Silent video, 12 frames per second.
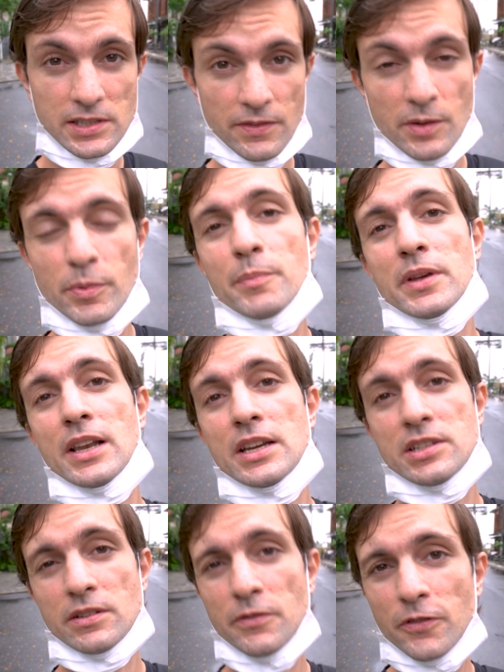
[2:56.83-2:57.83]
of the
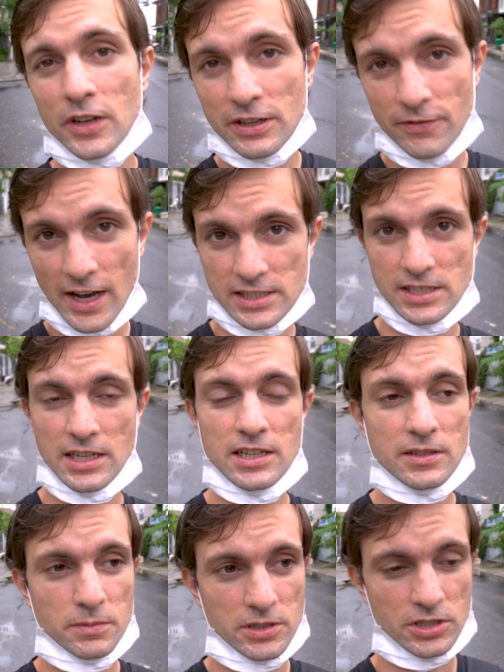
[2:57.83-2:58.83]
population fully
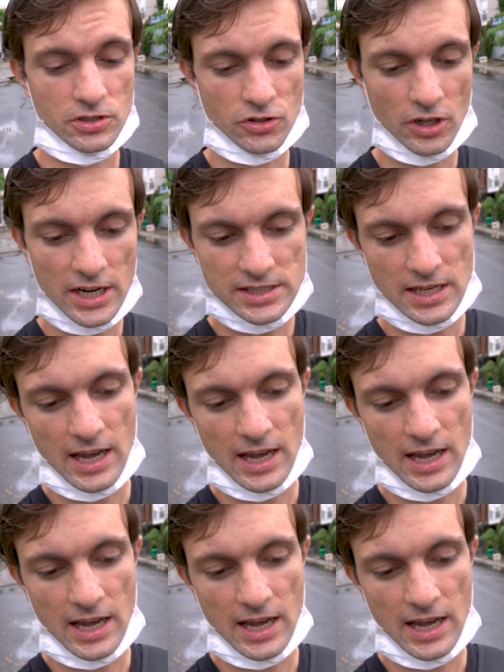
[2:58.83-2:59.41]
vaccinated, which is great.